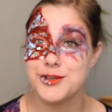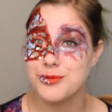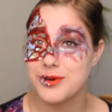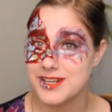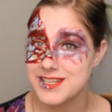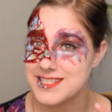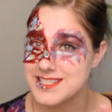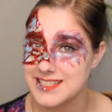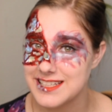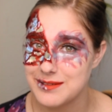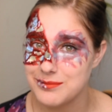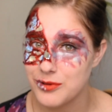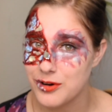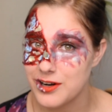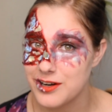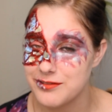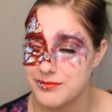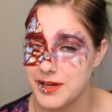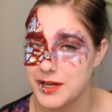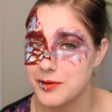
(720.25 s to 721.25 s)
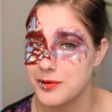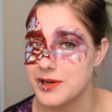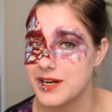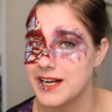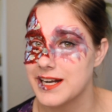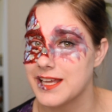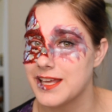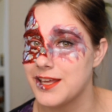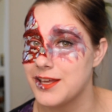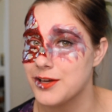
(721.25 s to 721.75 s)
you want to see more of my
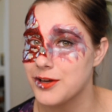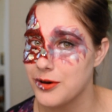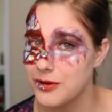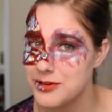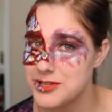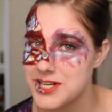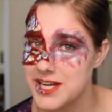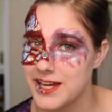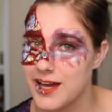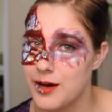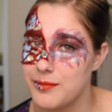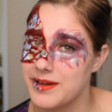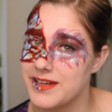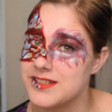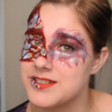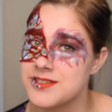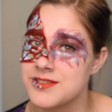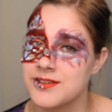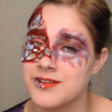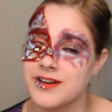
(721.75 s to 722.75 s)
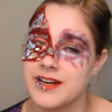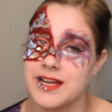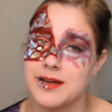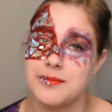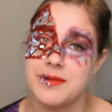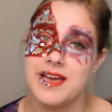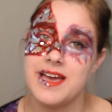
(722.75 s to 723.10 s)
work, go check out my Instagram.